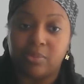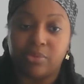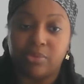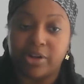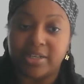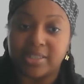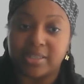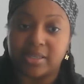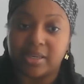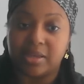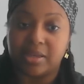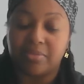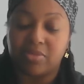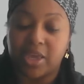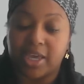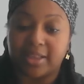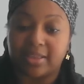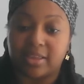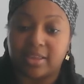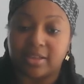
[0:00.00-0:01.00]
bracelet
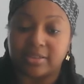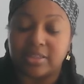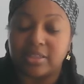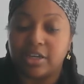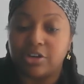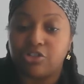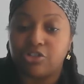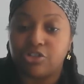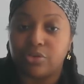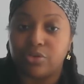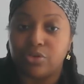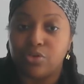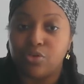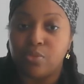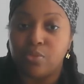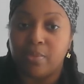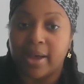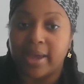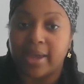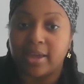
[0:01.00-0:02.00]
like this get you
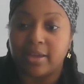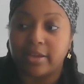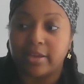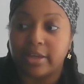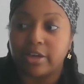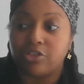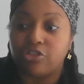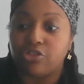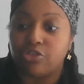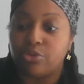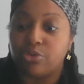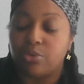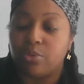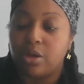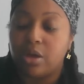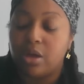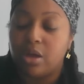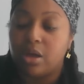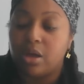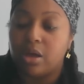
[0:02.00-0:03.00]
might get you
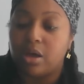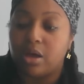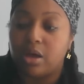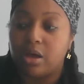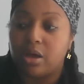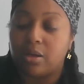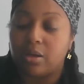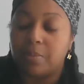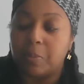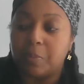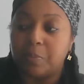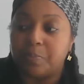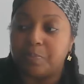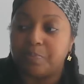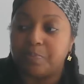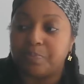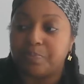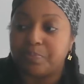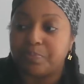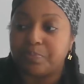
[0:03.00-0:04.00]
um